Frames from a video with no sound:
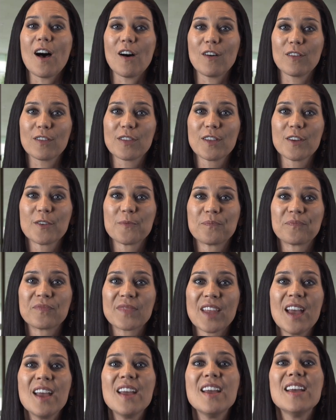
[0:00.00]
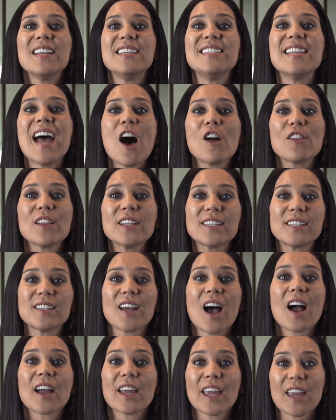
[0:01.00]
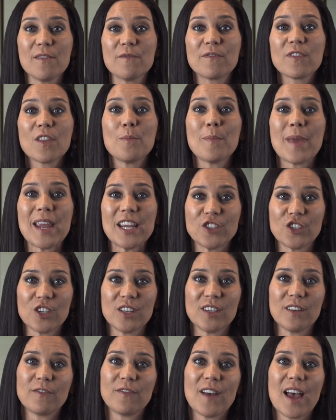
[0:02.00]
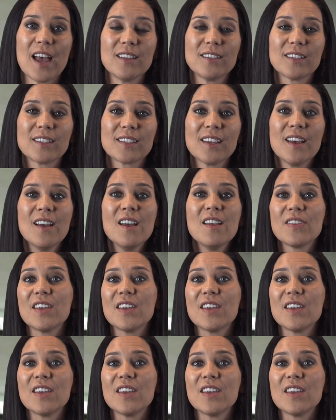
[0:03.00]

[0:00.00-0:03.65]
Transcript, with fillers: Health. Now let's talk inflammation defense.